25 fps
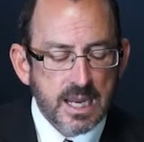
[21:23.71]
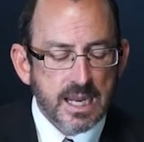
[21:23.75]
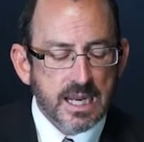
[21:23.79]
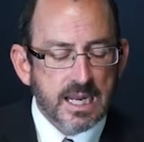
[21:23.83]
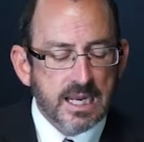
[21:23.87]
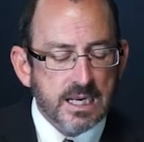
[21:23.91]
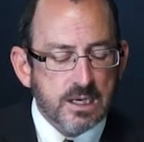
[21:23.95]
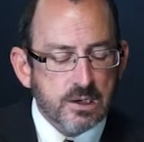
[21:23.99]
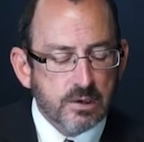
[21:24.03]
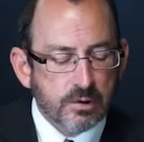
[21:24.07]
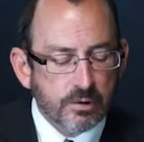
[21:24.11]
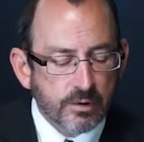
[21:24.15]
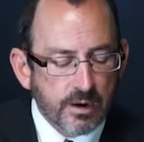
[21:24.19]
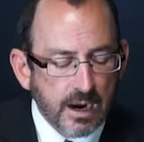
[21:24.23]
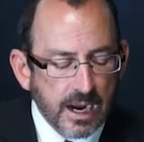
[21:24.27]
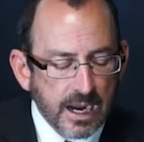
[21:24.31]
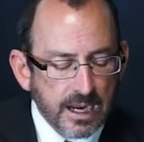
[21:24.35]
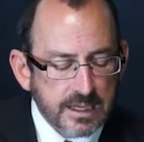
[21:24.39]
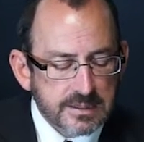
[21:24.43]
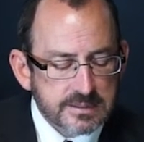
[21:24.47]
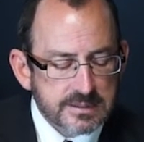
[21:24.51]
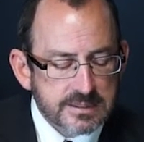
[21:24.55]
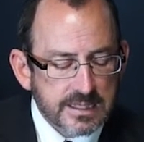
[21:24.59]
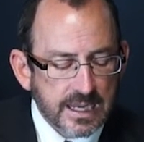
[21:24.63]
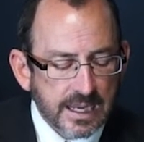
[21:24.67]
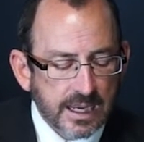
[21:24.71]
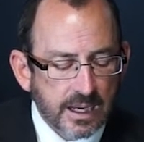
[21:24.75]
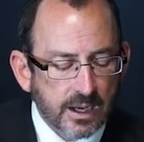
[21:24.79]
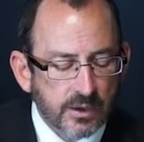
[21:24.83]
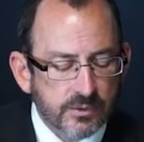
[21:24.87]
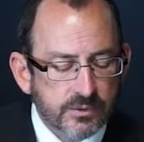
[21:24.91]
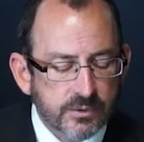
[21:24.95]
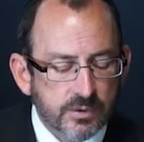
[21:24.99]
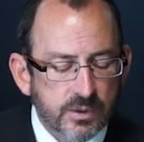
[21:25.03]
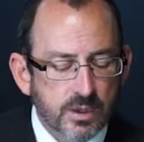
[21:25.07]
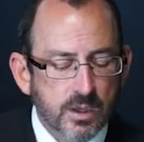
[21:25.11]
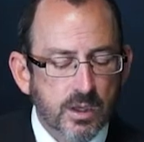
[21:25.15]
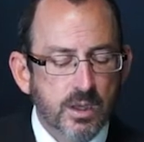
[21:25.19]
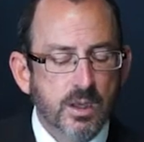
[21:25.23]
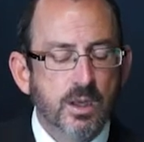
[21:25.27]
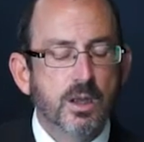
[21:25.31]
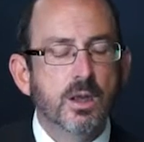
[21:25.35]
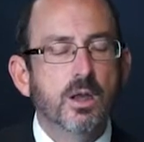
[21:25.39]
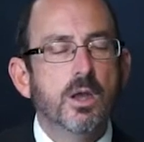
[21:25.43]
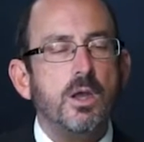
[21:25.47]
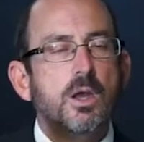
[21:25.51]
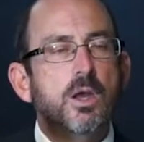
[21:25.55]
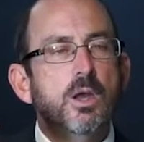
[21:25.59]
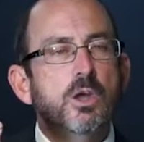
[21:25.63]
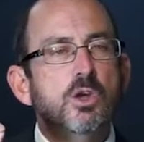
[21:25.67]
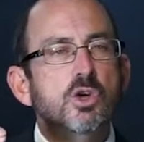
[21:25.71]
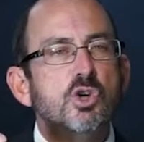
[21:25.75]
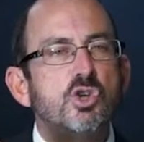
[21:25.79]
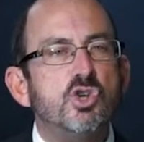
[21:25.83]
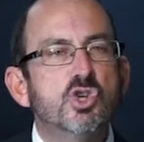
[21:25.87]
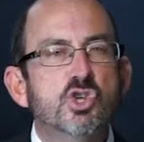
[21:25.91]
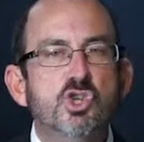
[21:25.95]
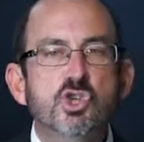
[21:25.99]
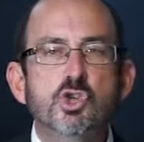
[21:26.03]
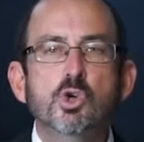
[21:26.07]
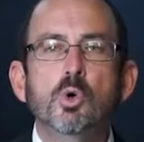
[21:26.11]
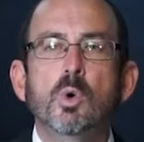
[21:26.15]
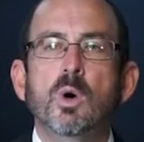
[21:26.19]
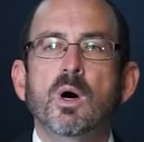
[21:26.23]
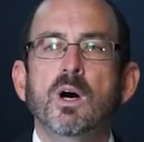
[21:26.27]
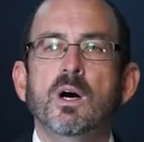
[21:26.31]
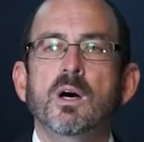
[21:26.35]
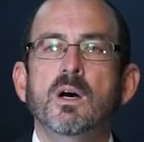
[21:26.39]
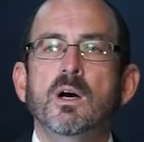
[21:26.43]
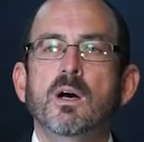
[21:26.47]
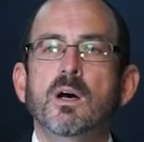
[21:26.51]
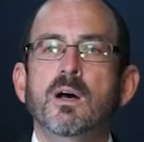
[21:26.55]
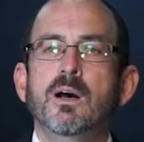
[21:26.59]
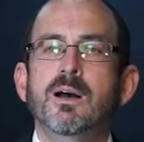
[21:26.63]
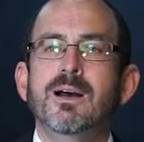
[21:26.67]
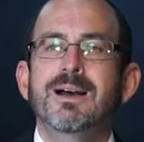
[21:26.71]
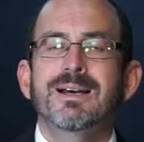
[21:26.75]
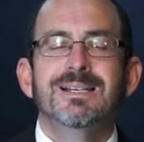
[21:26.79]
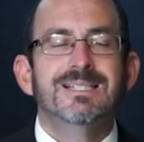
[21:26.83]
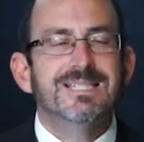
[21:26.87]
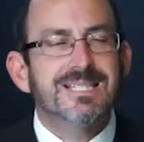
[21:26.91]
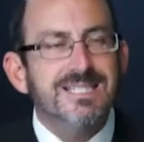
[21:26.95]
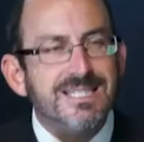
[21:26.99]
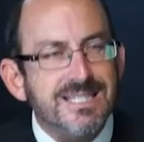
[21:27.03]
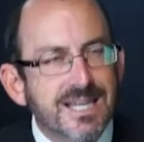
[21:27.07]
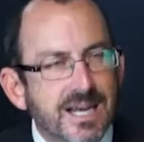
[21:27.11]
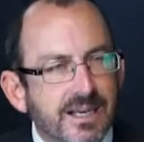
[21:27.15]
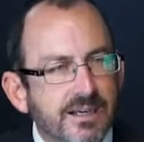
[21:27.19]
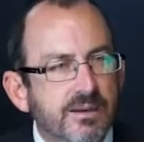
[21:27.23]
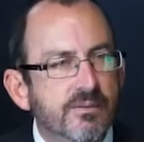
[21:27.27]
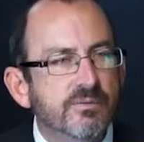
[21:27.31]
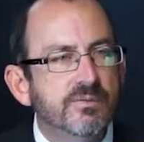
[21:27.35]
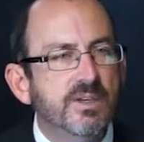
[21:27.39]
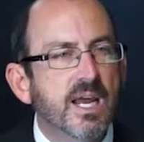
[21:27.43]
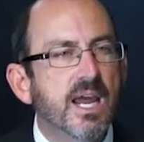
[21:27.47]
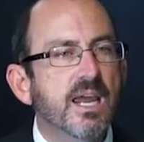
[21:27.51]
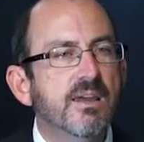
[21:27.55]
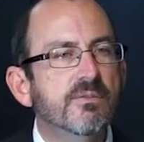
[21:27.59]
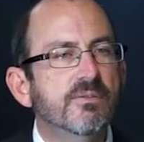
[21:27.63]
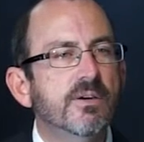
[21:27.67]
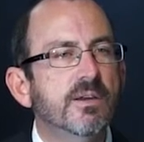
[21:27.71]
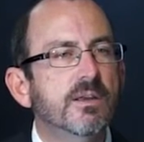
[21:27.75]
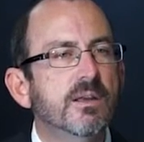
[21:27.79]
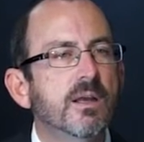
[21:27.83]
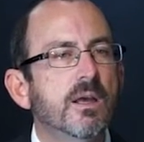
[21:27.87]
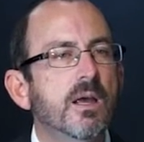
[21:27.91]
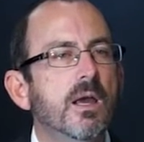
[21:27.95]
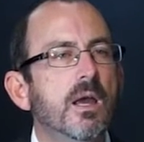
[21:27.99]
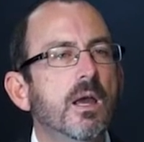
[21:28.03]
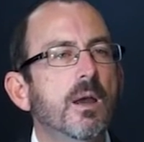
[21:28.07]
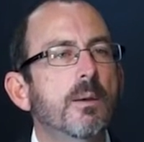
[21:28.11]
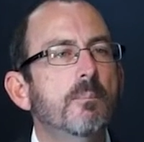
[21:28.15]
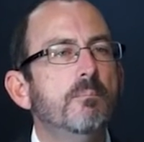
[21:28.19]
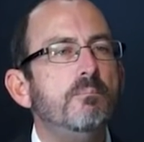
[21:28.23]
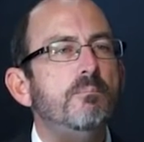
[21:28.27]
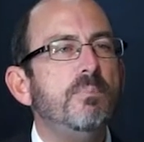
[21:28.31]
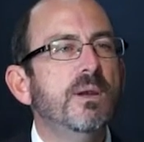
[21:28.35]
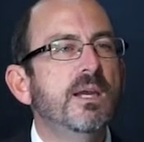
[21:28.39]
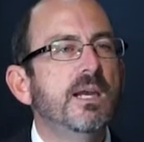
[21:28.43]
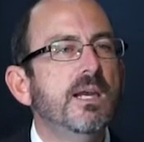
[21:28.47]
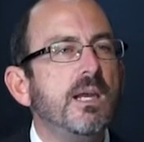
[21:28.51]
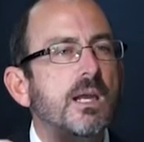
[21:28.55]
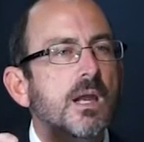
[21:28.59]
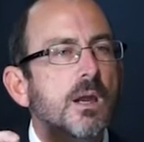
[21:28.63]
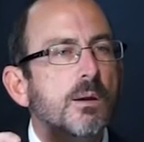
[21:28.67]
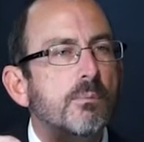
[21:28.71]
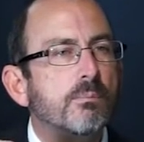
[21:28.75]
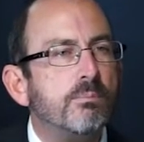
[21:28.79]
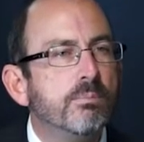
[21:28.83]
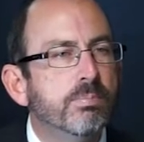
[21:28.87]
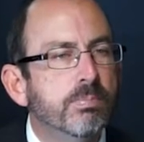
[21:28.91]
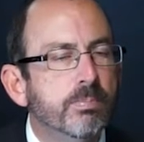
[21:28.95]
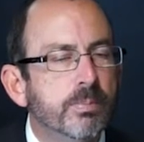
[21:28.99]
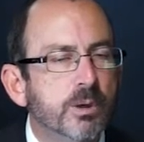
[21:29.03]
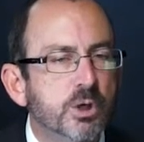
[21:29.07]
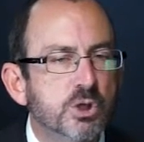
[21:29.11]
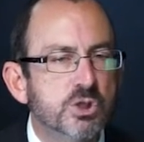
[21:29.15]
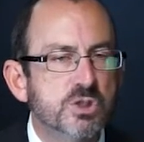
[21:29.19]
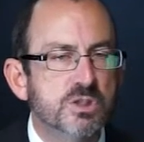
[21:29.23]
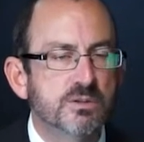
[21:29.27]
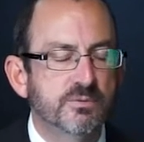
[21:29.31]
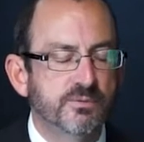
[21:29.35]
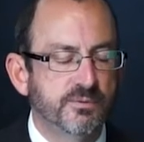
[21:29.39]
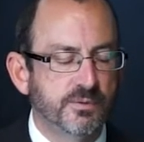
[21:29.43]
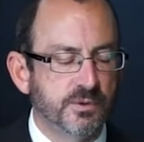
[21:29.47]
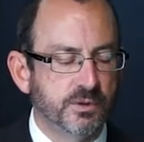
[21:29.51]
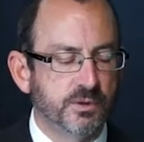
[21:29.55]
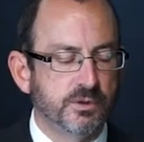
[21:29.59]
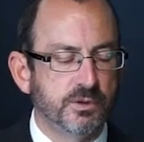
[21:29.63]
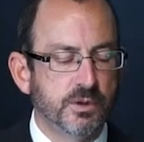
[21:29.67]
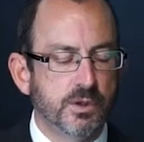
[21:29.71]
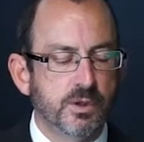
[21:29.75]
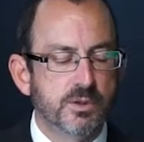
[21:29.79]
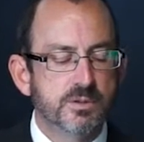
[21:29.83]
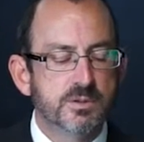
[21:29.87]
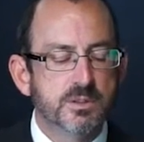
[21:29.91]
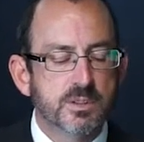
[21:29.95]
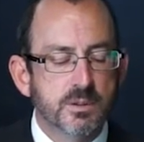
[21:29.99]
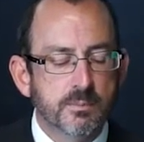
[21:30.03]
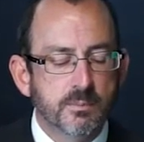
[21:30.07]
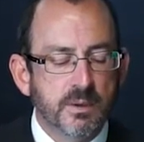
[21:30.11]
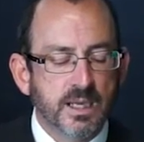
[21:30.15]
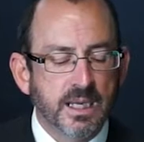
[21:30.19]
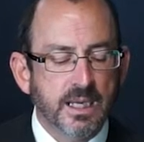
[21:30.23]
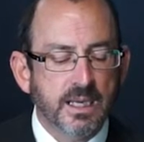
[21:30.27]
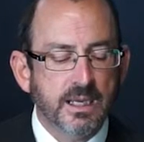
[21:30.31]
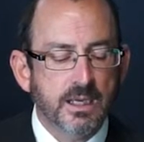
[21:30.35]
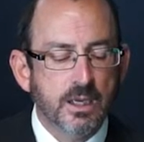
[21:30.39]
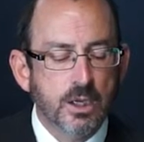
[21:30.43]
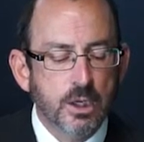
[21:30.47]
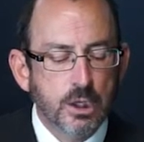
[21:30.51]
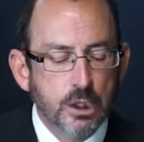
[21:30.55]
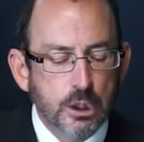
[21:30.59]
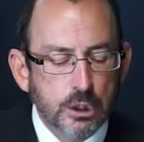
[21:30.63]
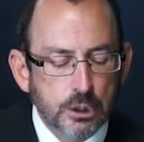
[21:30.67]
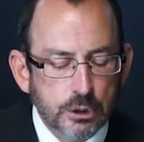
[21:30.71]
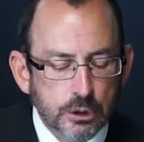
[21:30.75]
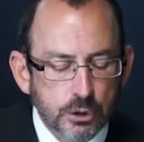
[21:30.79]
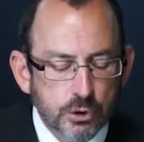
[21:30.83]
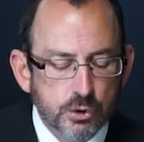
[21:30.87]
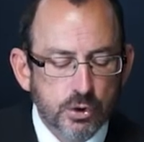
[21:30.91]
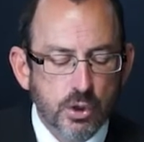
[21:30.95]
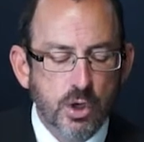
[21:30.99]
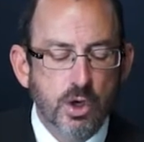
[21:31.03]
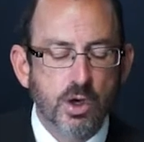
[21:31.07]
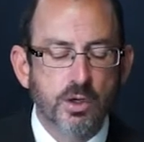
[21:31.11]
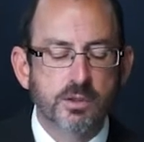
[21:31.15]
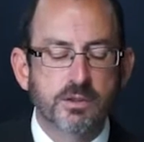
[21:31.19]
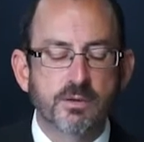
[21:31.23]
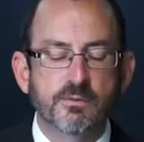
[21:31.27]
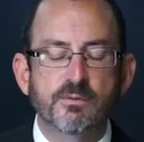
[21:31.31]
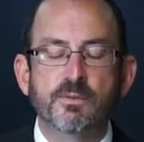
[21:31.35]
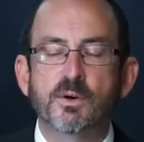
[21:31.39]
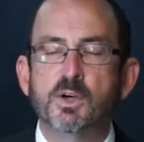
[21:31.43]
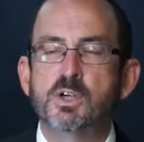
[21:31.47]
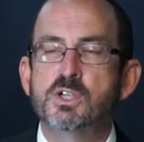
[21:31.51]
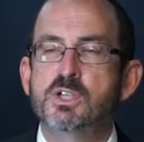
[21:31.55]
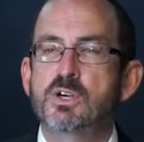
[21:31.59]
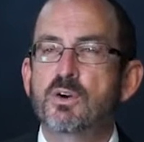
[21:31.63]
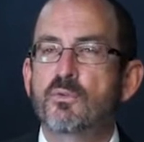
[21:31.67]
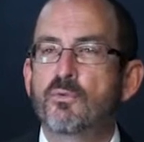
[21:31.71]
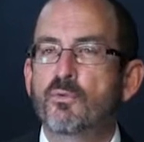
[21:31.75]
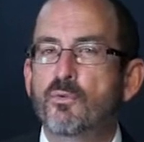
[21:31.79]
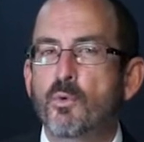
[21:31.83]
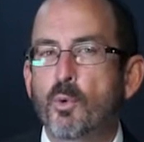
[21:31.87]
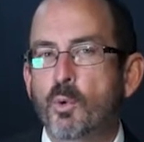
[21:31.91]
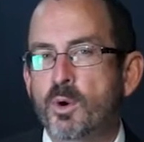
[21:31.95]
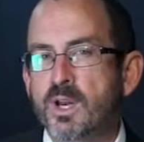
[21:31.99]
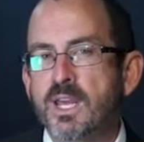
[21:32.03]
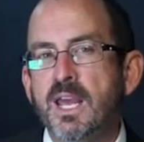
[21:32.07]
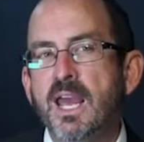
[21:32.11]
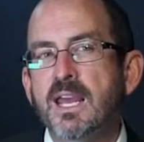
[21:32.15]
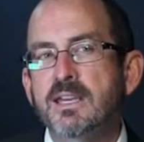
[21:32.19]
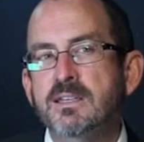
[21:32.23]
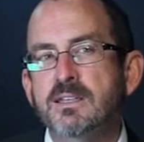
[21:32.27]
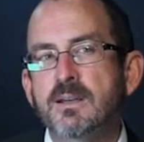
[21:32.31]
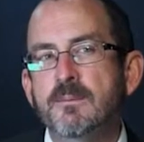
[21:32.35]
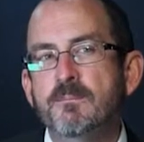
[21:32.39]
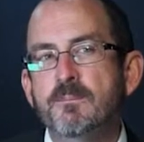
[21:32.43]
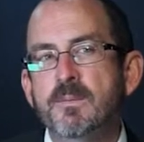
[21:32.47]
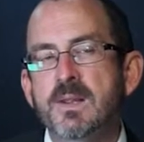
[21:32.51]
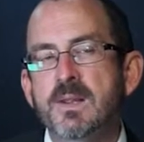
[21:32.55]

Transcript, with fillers: He cries out, Yeshua, son of David, be merciful to me. Look on to verse 48.